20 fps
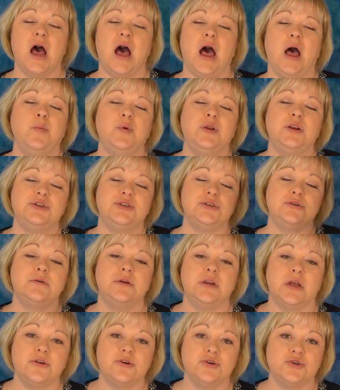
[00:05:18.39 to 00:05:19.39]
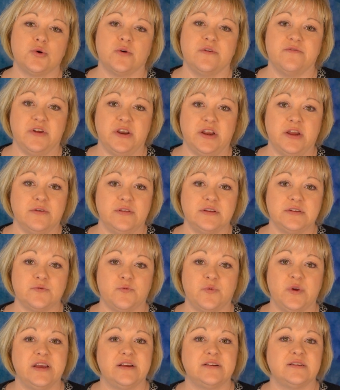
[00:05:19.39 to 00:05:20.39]
I'm gonna do another short video this
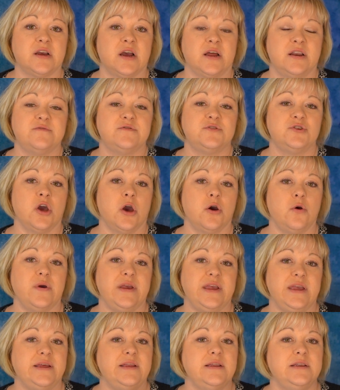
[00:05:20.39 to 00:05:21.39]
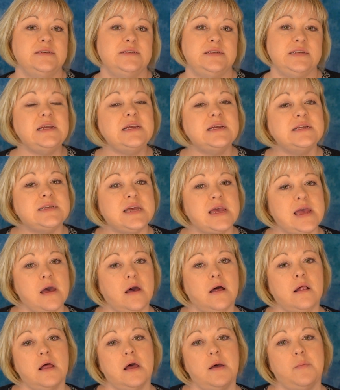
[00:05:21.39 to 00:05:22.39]
week to kind of go in
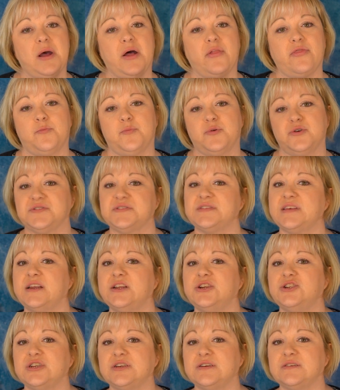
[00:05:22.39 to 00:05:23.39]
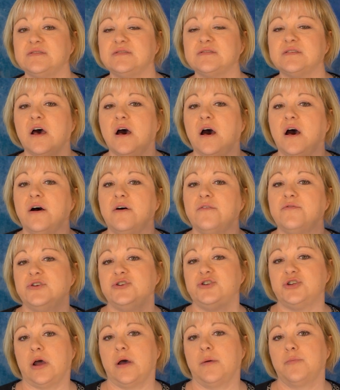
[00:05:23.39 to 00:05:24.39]
detail about the percentages of the
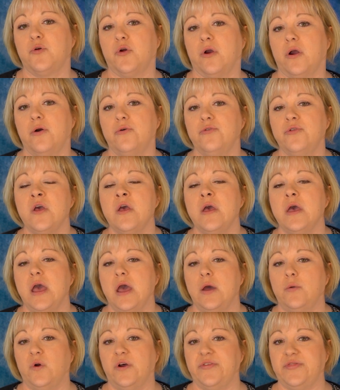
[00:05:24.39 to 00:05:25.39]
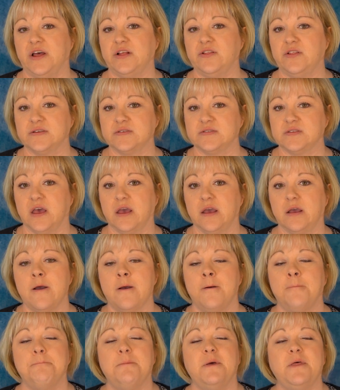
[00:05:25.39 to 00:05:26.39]
job growth and what that looks like
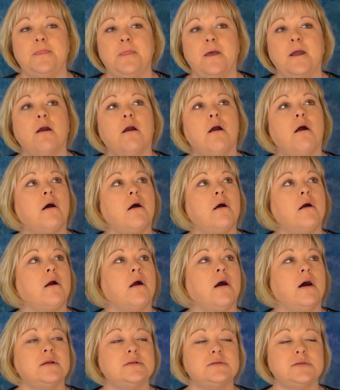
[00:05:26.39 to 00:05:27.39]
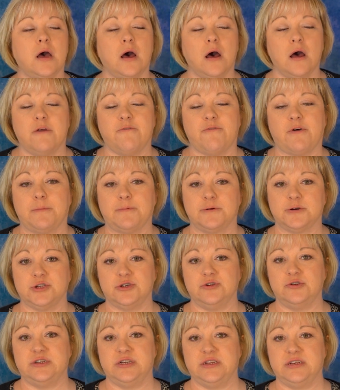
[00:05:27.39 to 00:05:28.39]
that there are a ton of
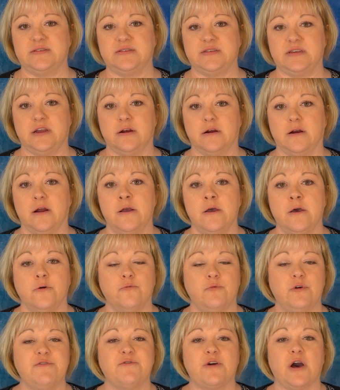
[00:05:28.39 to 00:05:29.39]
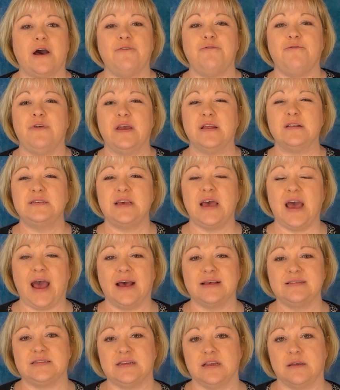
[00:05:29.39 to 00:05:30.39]
opportunities here. We've got
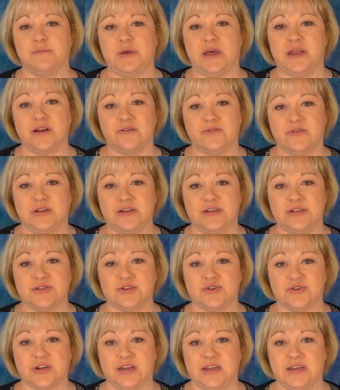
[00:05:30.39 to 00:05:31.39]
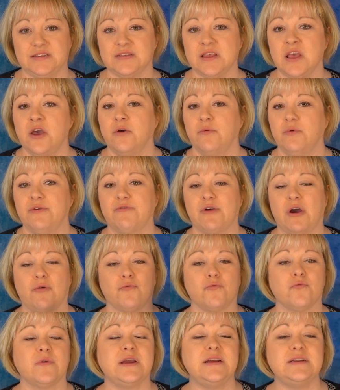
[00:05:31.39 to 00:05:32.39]
fantastic medical industries, we've
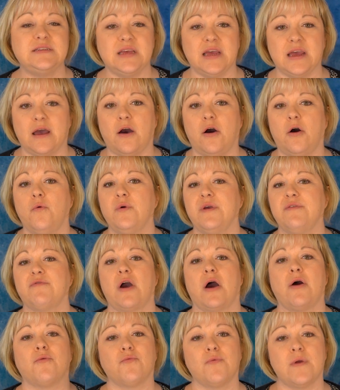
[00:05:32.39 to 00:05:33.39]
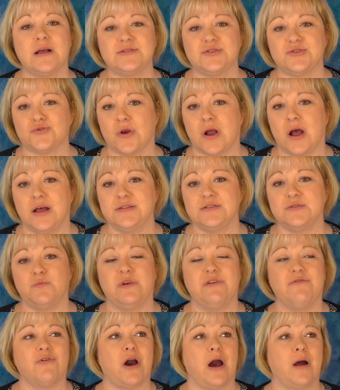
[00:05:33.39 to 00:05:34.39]
got retail, we've got restaurants,
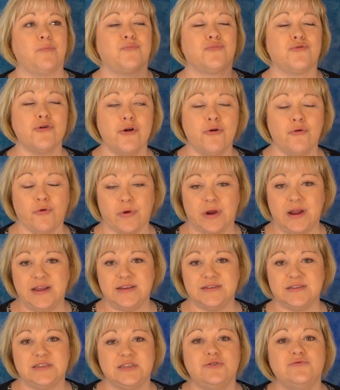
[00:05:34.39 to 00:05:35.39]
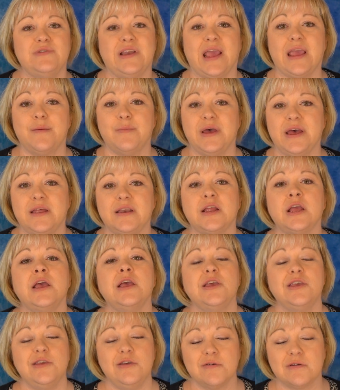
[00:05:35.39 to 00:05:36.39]
we've got breweries, you name it,
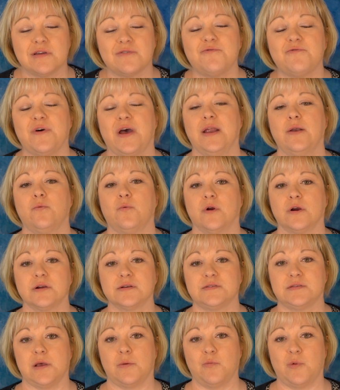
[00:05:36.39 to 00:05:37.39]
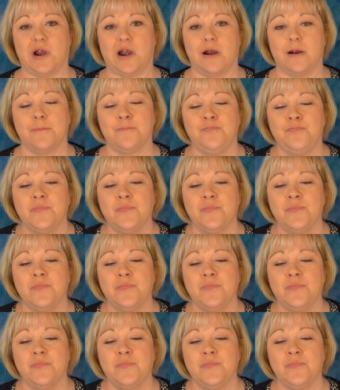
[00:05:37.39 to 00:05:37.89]
you can find work somewhere.